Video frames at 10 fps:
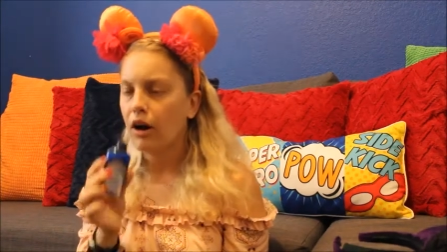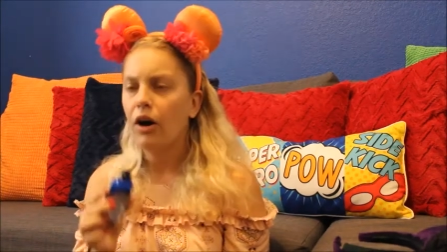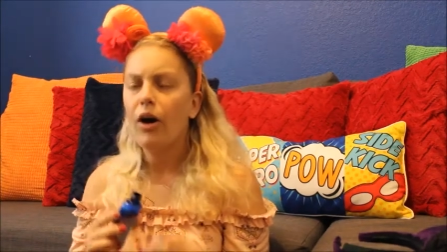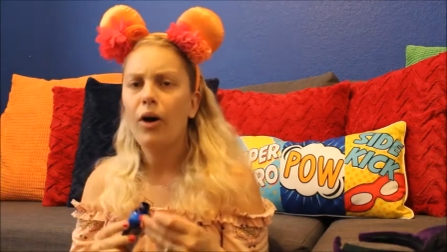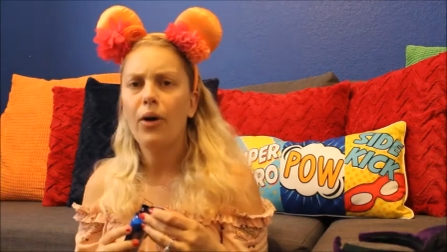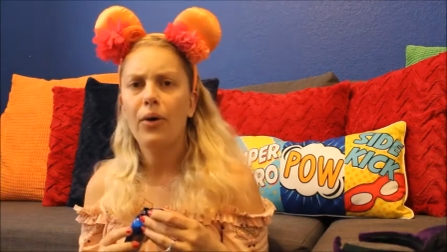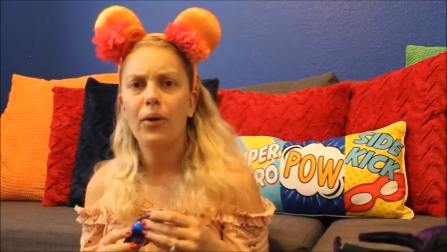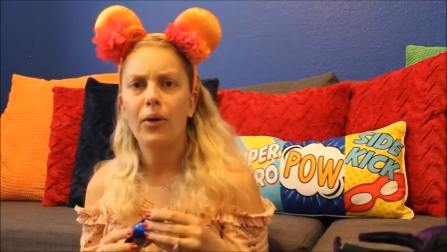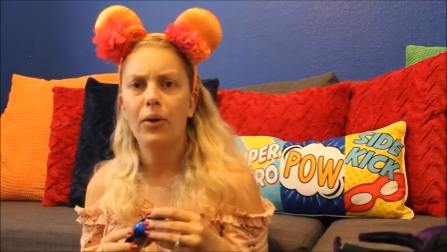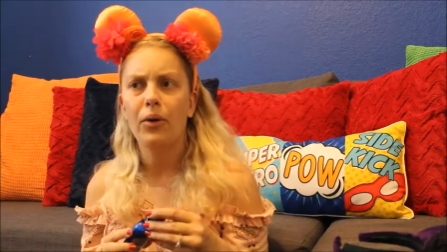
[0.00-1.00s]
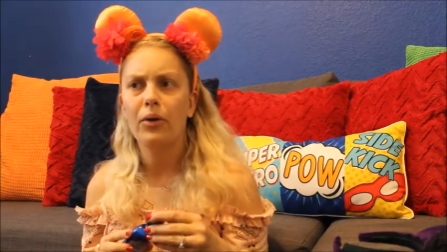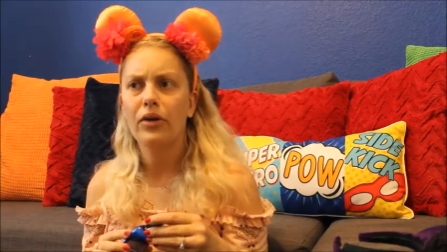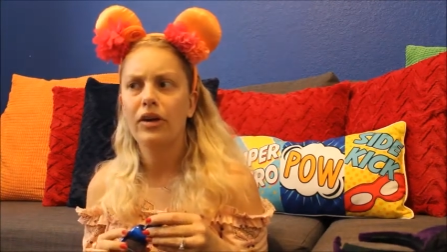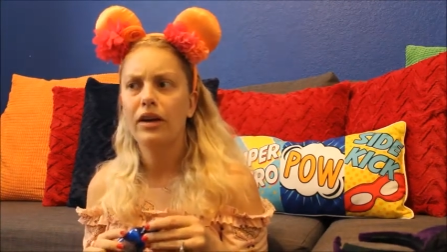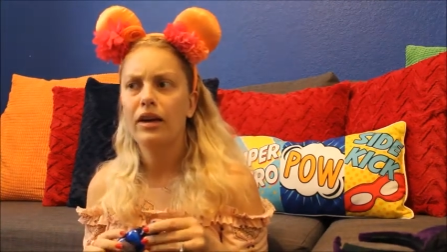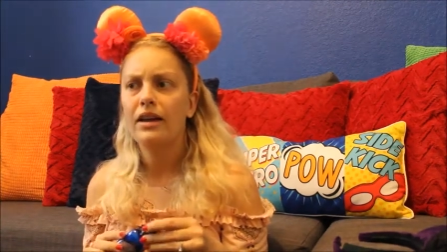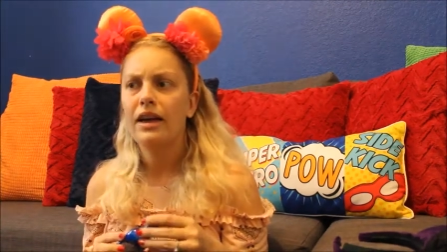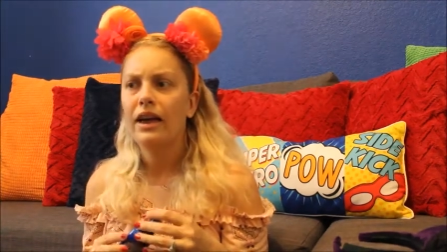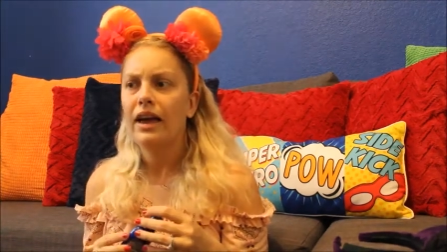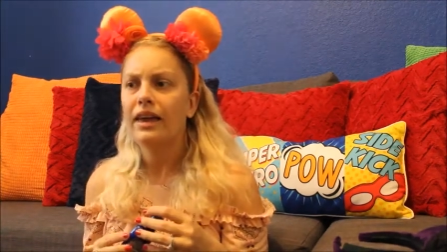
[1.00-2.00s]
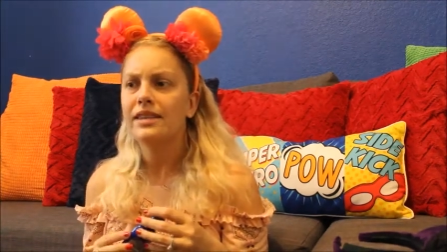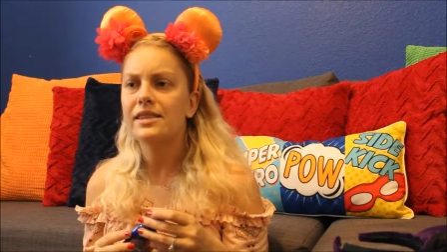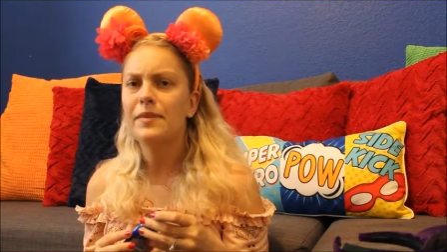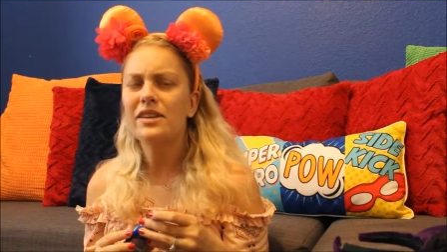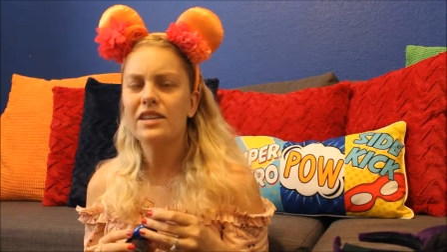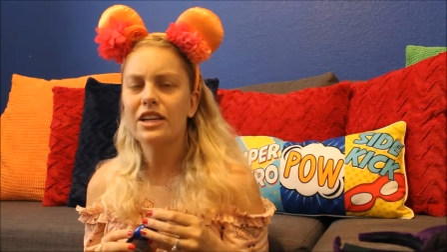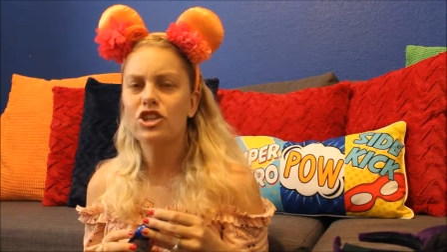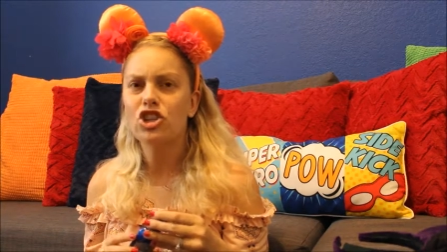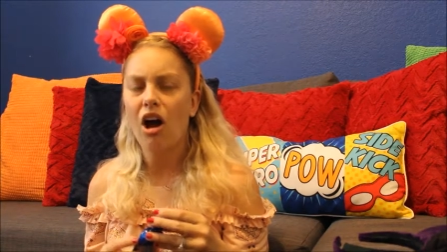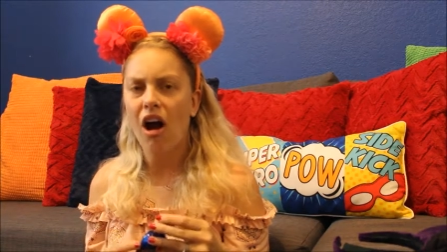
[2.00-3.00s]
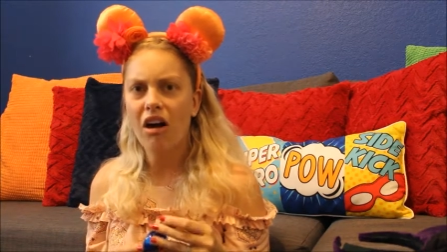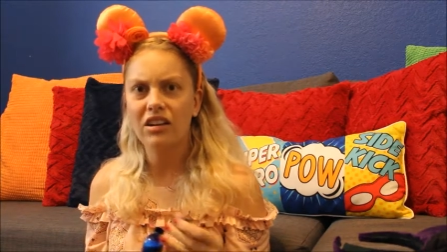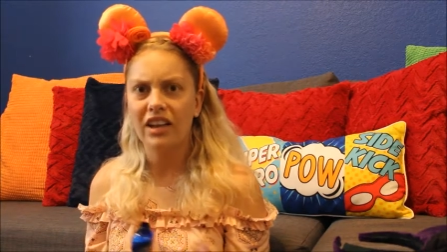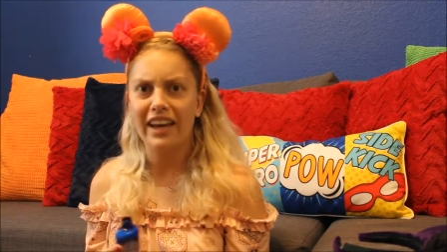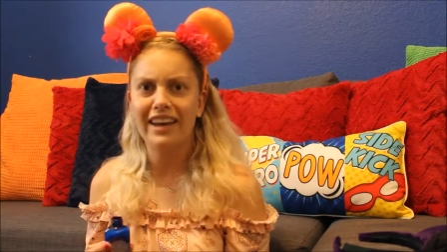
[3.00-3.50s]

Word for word: Oh, it smells like chocolate.